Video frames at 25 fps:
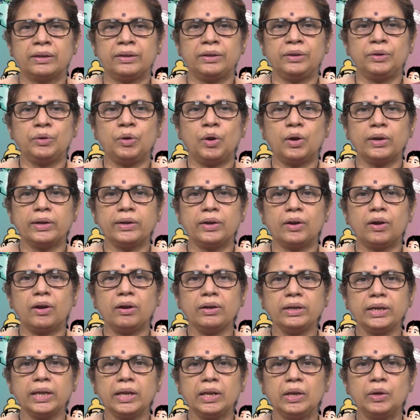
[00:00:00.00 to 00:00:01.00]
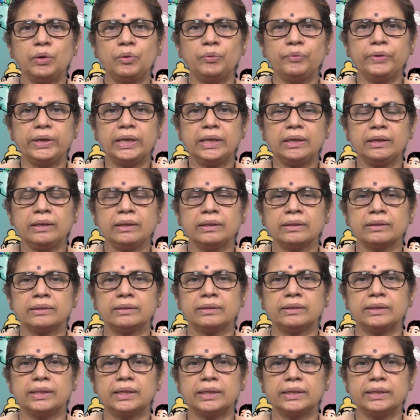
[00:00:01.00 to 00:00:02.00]
You are not allowing
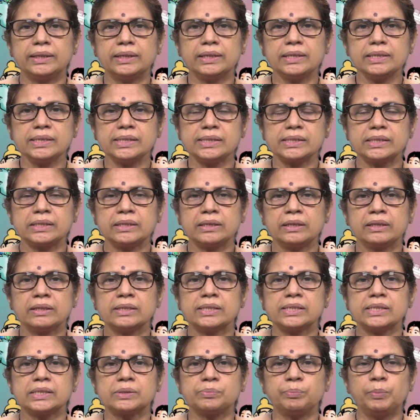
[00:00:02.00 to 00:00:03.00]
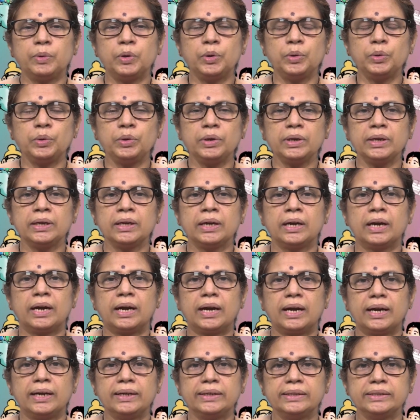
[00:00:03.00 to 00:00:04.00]
the dust, smoke
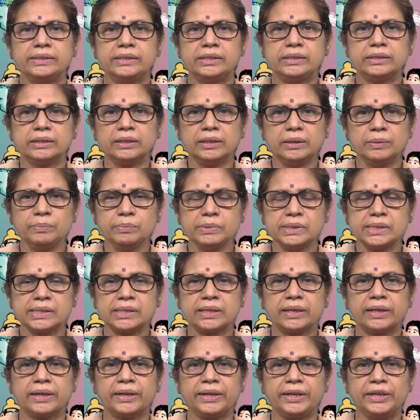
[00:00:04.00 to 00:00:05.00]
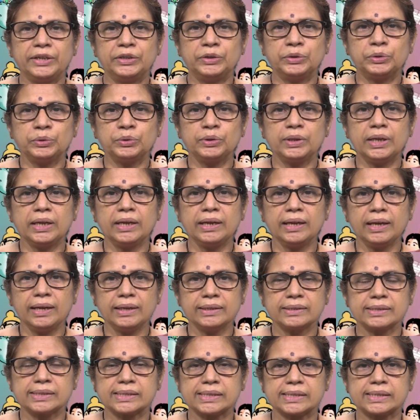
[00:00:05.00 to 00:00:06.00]
and germs into the
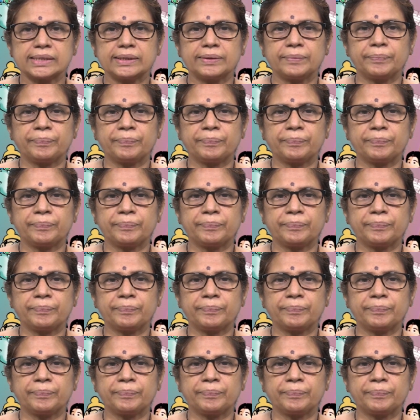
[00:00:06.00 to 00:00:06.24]
lungs.